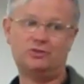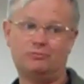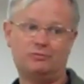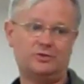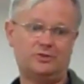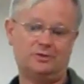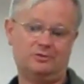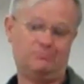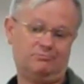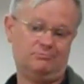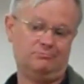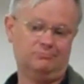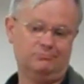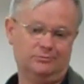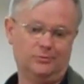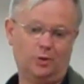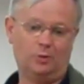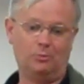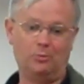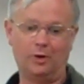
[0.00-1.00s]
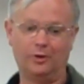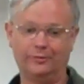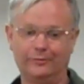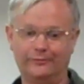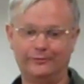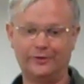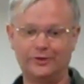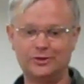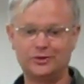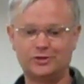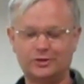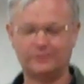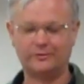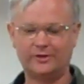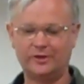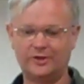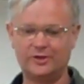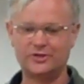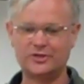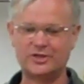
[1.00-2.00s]
which was a more modern version of
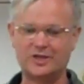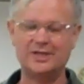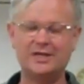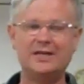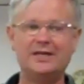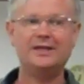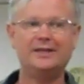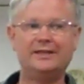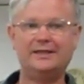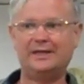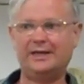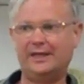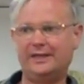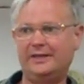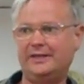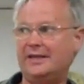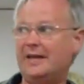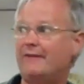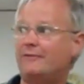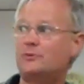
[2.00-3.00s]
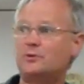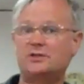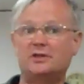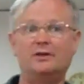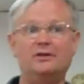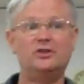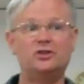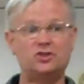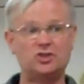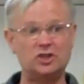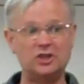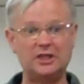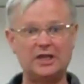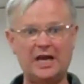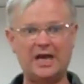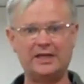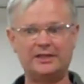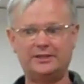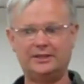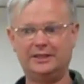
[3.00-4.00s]
hers. And then after that, she
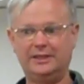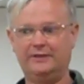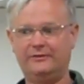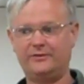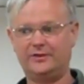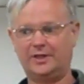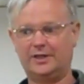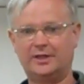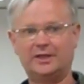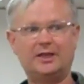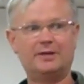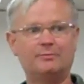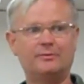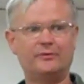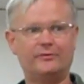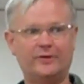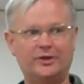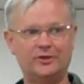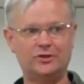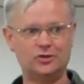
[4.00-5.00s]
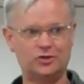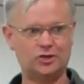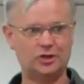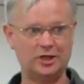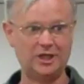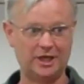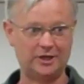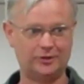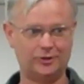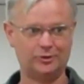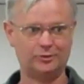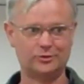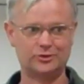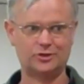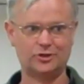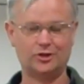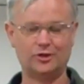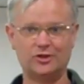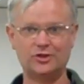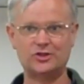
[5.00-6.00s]
had to live in that camper van. She had no
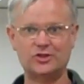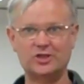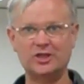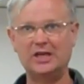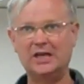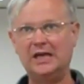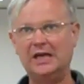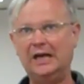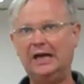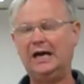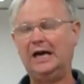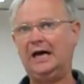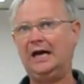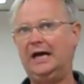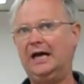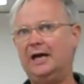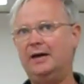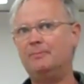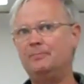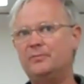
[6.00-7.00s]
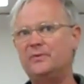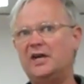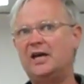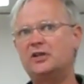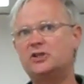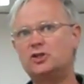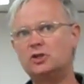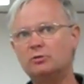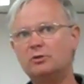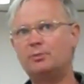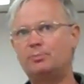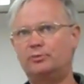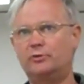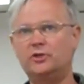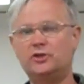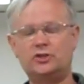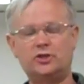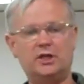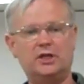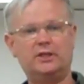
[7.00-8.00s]
choice. I do
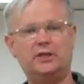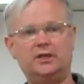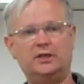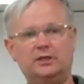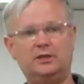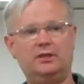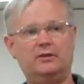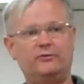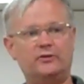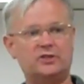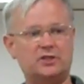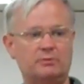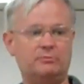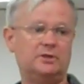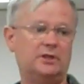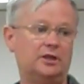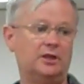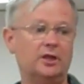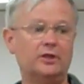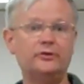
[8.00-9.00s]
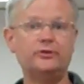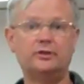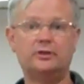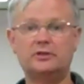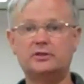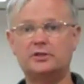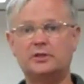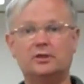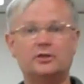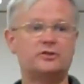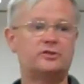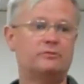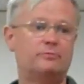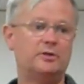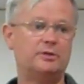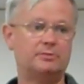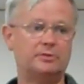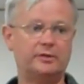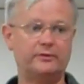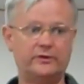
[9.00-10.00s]
appreciate that, for example, in London, you see lots of
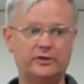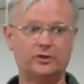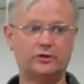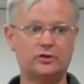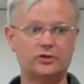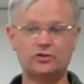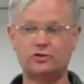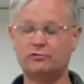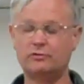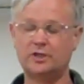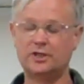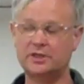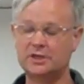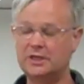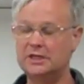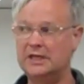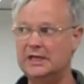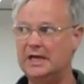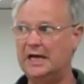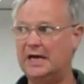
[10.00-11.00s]
people living on the street